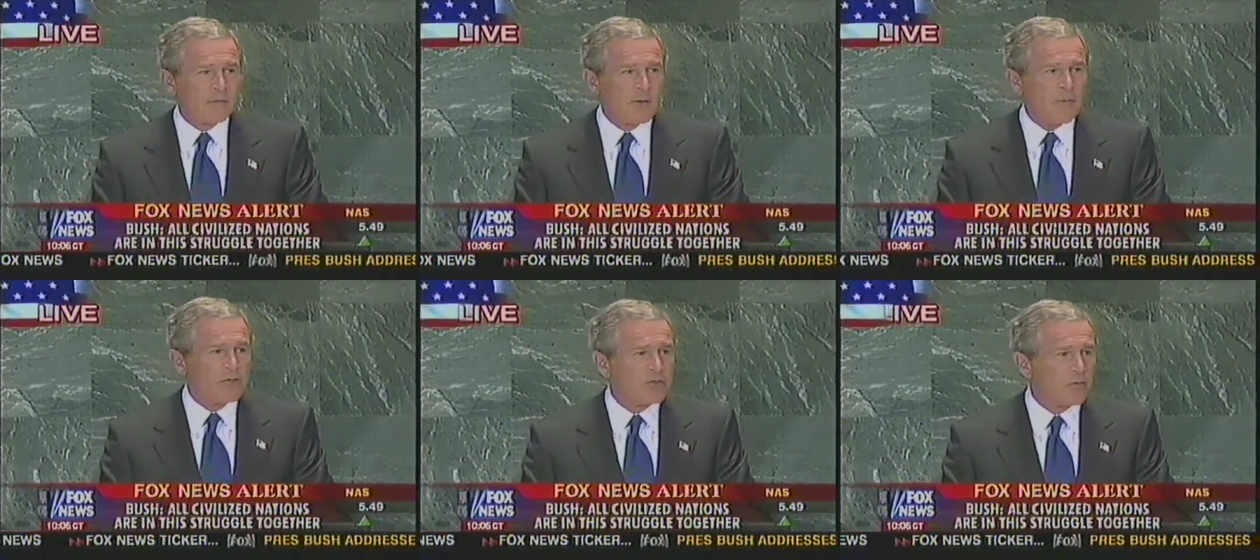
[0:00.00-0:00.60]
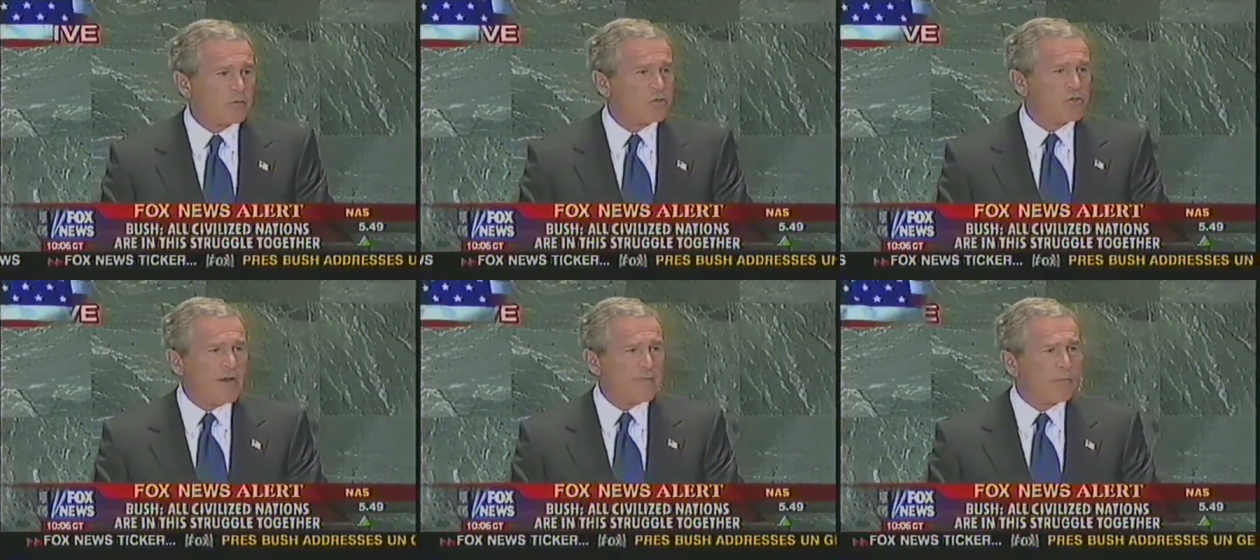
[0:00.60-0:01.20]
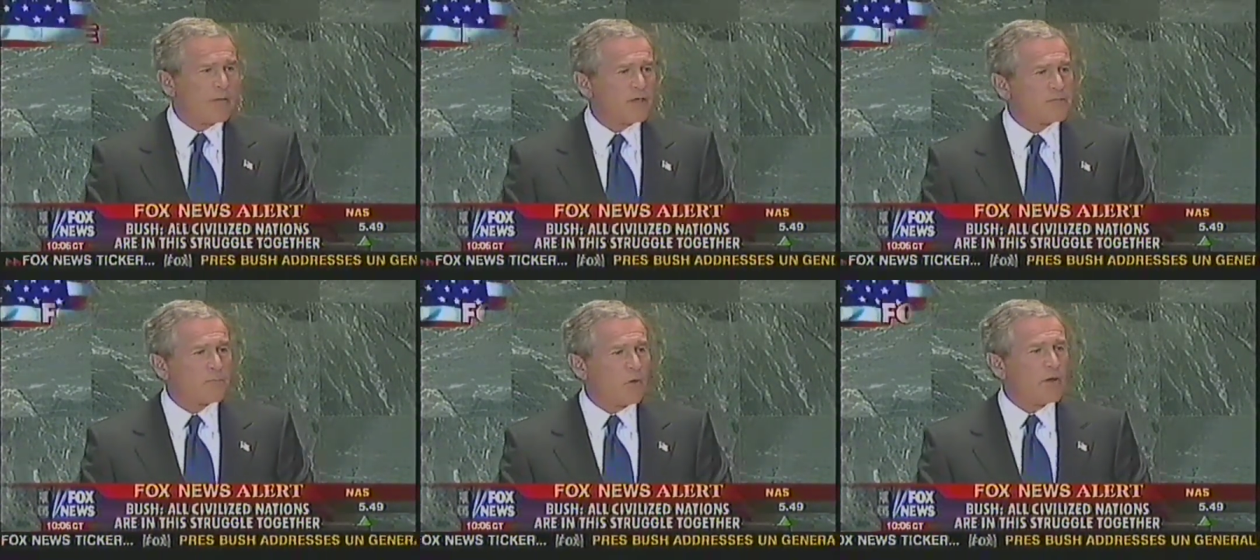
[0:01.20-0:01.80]
Women and children should never be
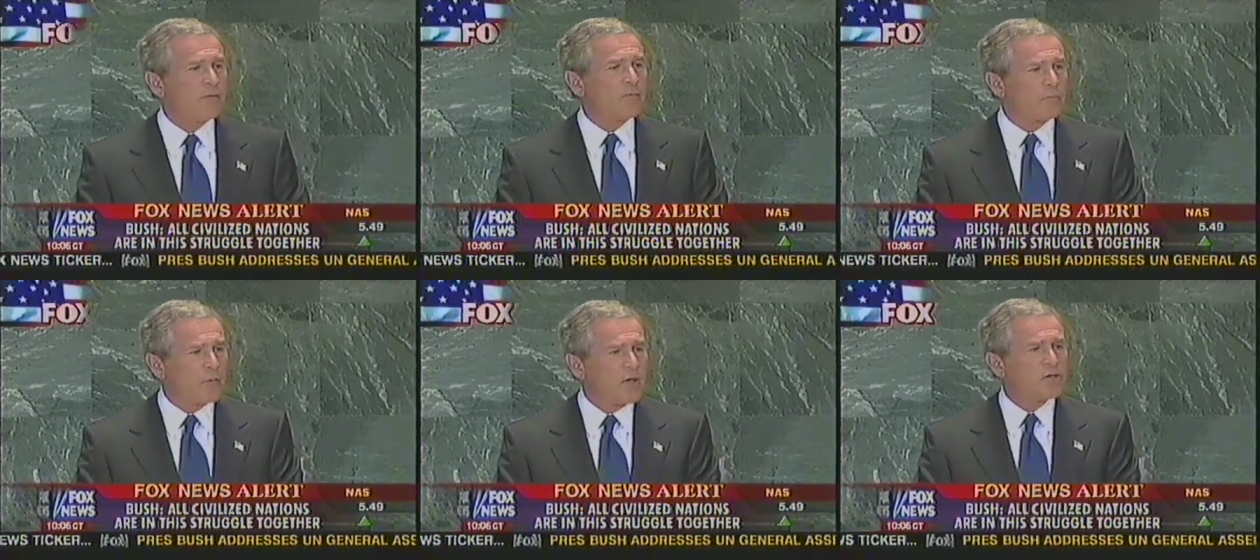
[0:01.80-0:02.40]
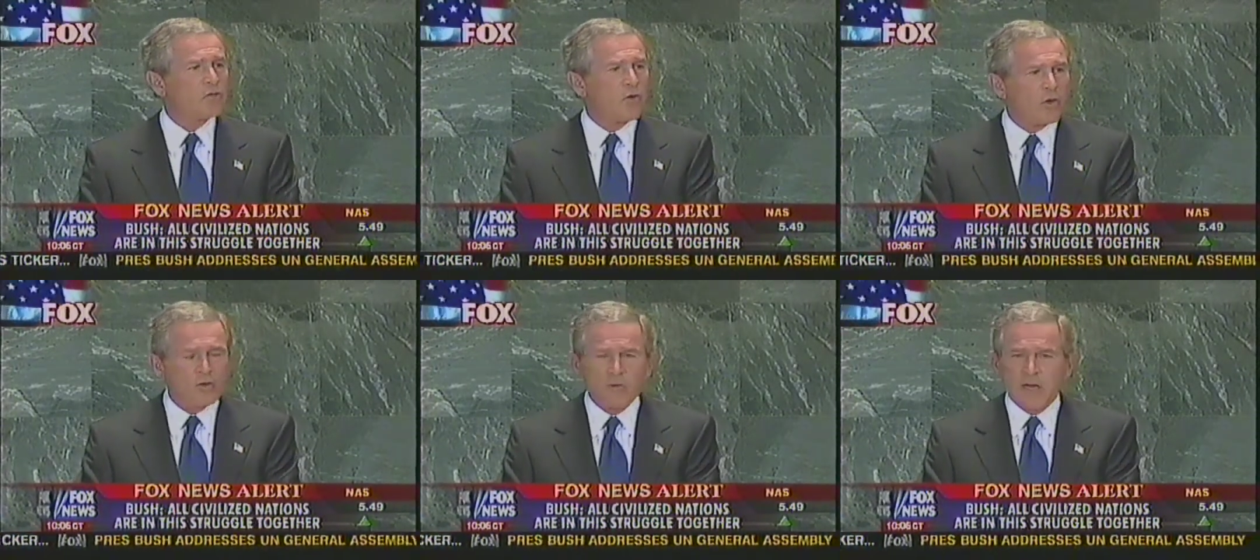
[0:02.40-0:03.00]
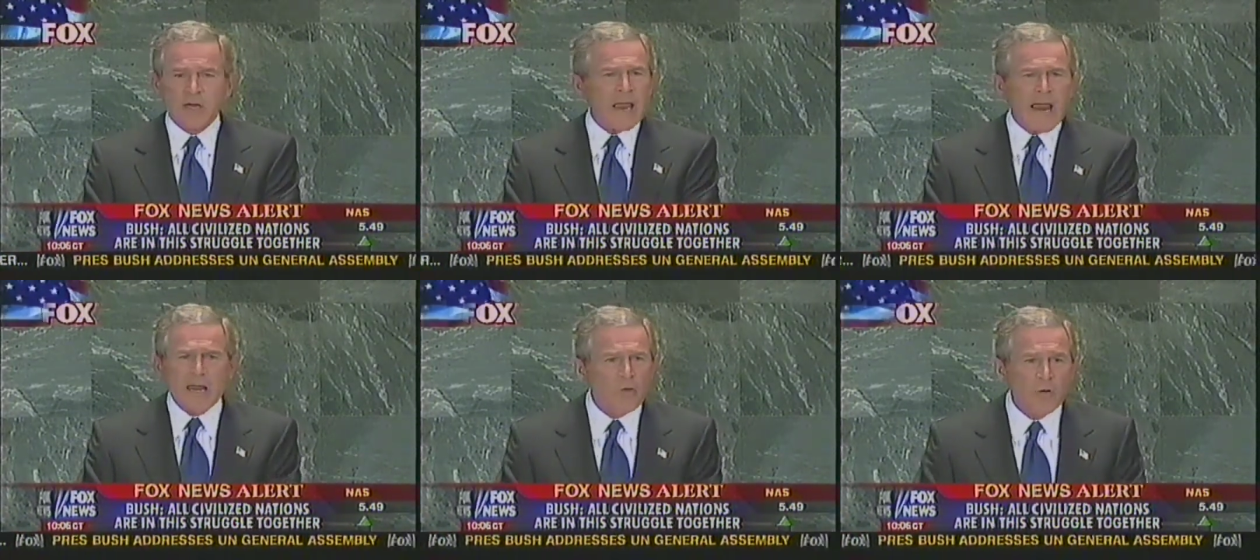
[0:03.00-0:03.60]
exploited for pleasure or greed
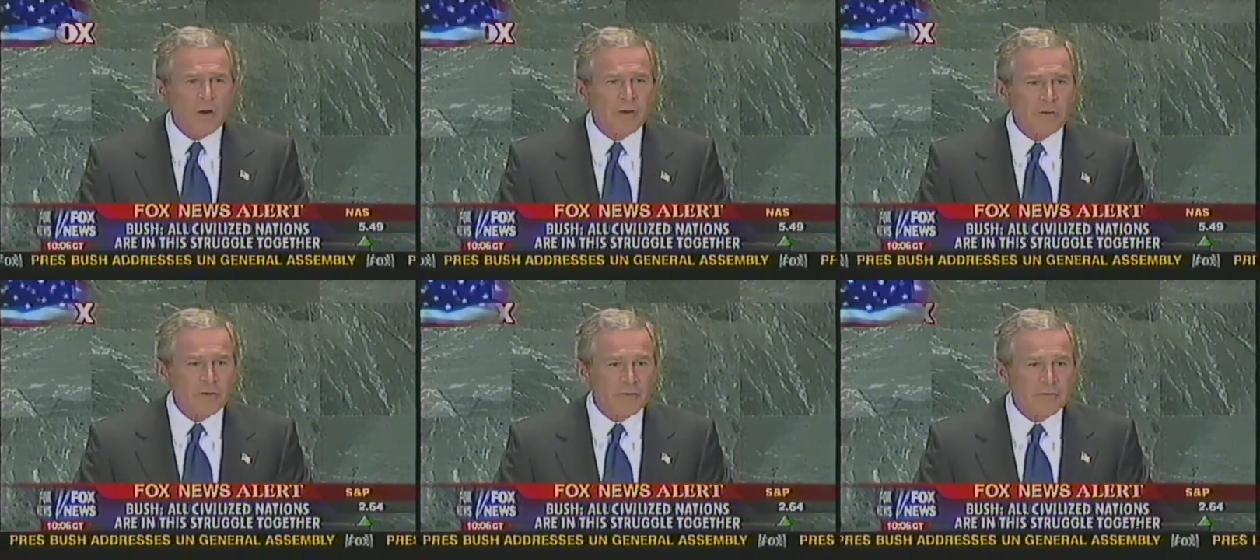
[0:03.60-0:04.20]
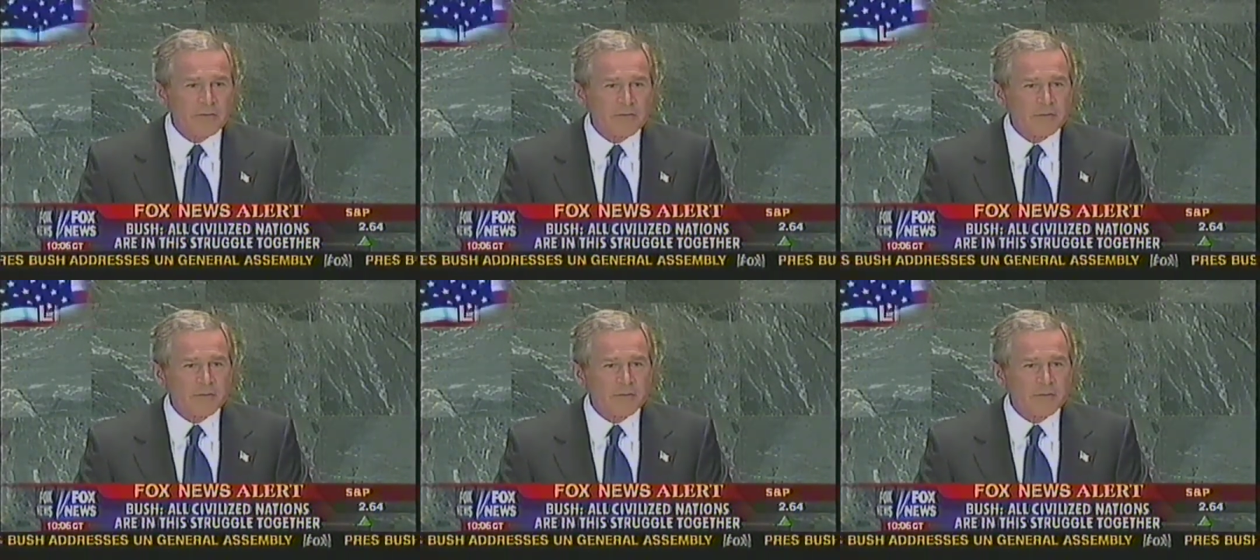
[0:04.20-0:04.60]
anywhere on earth.